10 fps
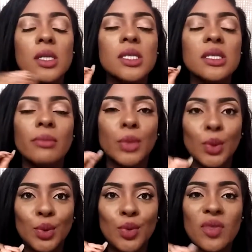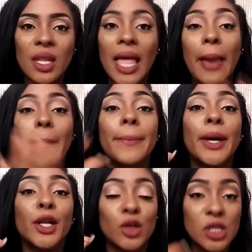smooth, like
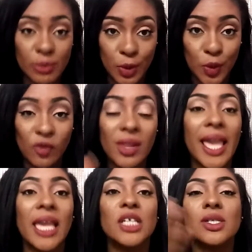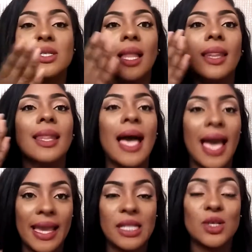butter smooth, like it just
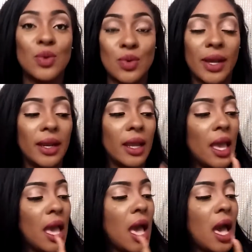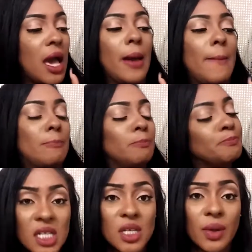glides on.
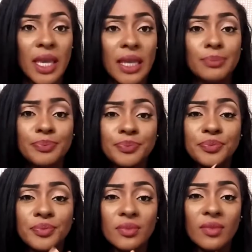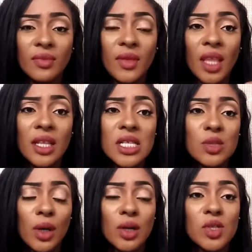And this
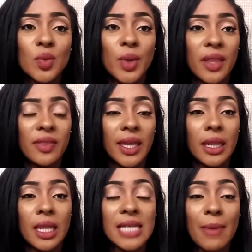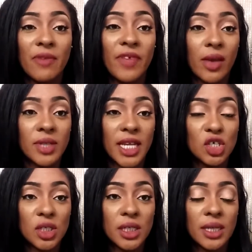works with any type of
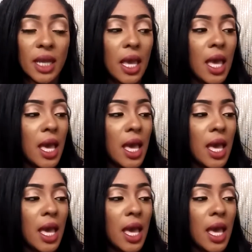foundation.